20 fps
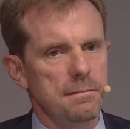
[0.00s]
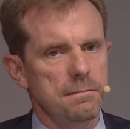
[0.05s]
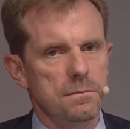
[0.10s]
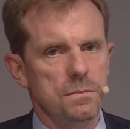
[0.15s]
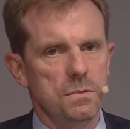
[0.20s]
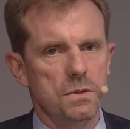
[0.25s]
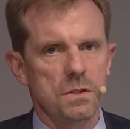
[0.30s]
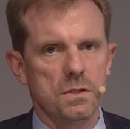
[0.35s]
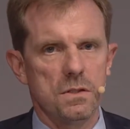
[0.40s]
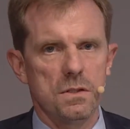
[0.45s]

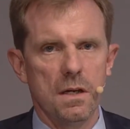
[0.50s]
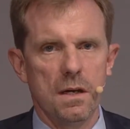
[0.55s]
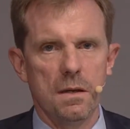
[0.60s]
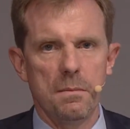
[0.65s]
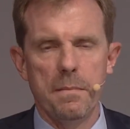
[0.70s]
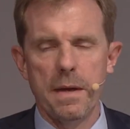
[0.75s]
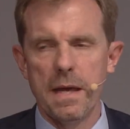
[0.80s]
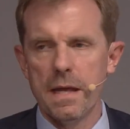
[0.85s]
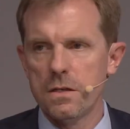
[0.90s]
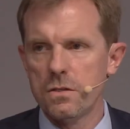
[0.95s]
just
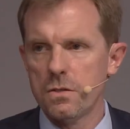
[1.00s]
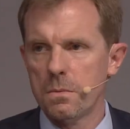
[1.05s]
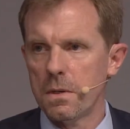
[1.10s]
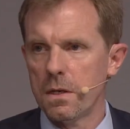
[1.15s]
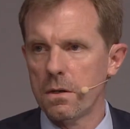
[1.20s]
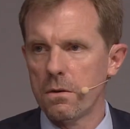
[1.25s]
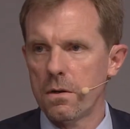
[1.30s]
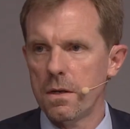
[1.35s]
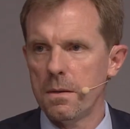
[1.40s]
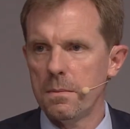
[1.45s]
on
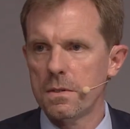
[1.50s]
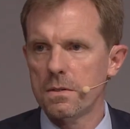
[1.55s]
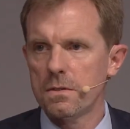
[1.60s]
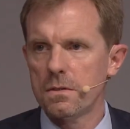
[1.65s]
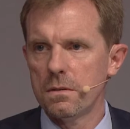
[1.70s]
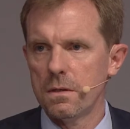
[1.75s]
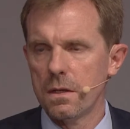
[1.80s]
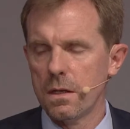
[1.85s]
management agreements and